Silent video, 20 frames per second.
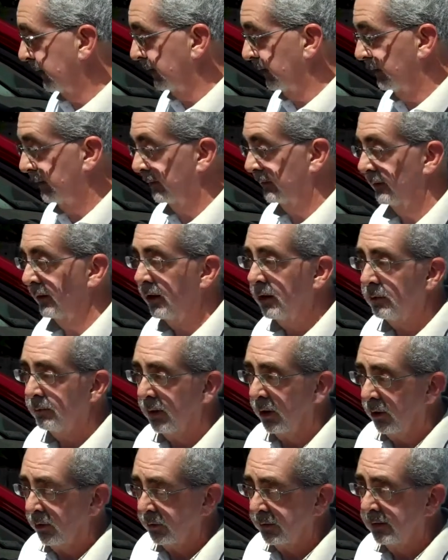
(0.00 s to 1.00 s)
In the snow
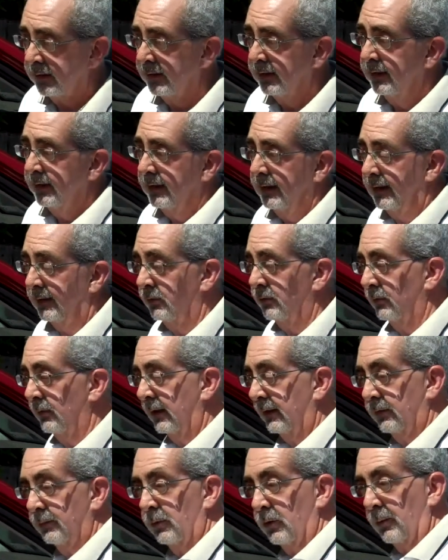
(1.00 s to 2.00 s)
mode, it
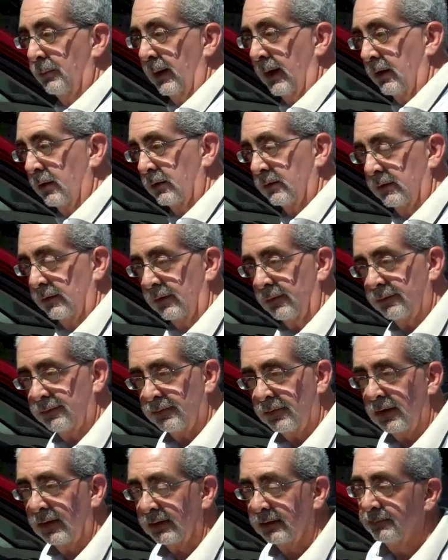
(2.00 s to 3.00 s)
directs more power to the
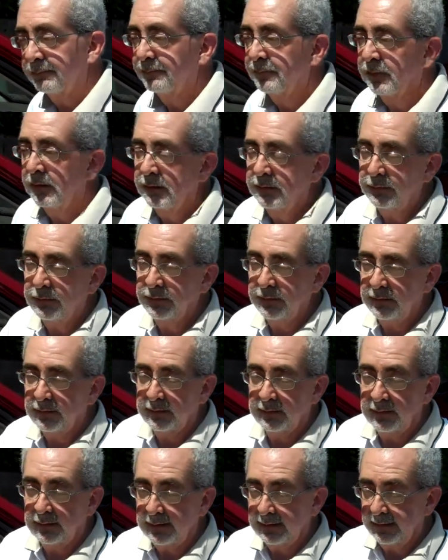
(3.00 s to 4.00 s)
front so
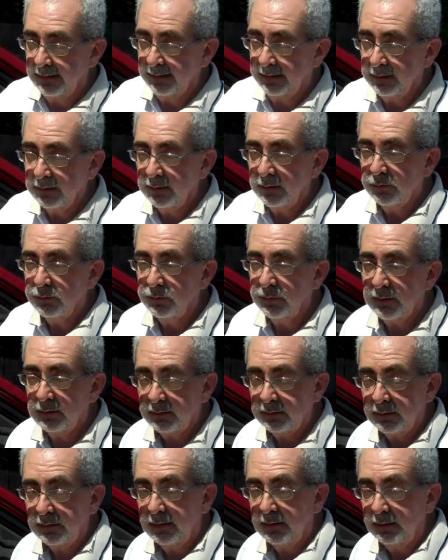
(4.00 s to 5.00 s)
that the
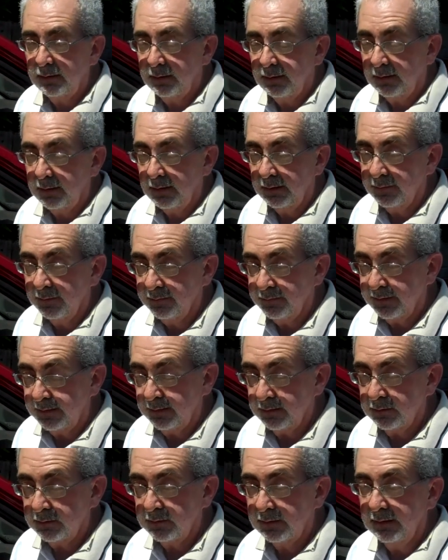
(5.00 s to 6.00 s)
rear of the
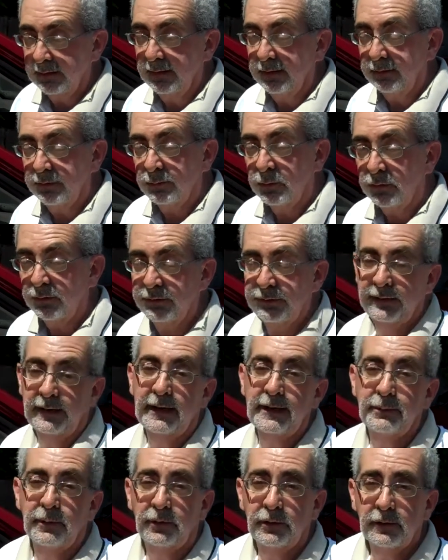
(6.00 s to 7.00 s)
vehicle is more
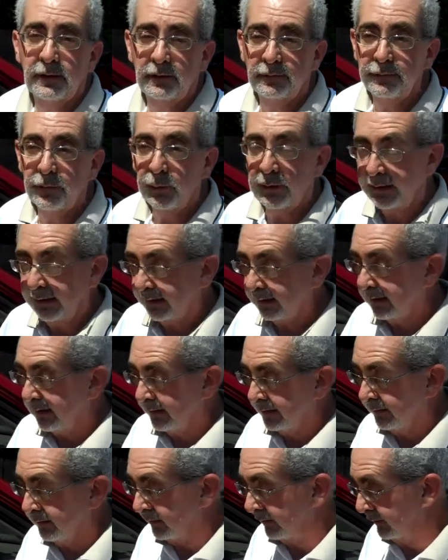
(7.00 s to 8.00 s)
stable, avoiding
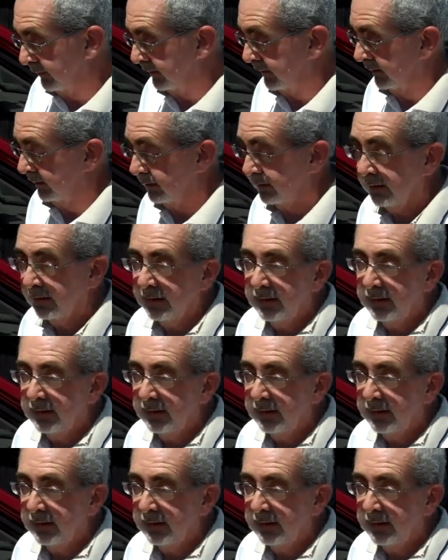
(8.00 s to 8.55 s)
understeer.